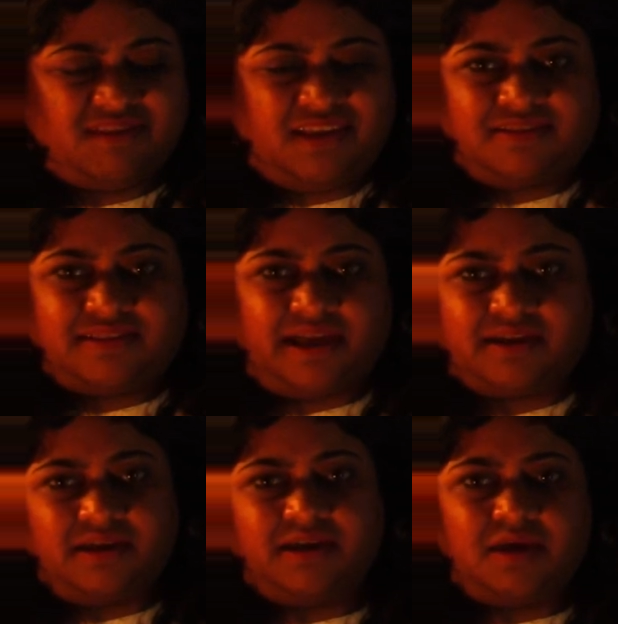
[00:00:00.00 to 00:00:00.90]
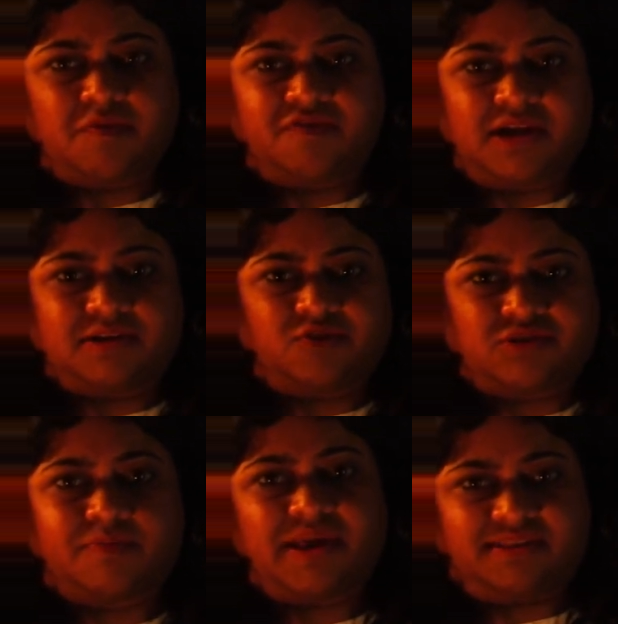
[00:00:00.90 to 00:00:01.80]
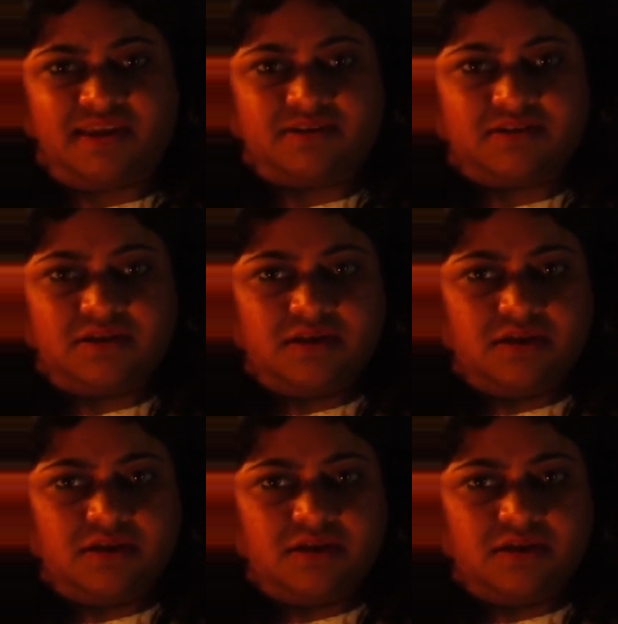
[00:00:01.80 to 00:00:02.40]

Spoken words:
It's like a game of luck to some extent.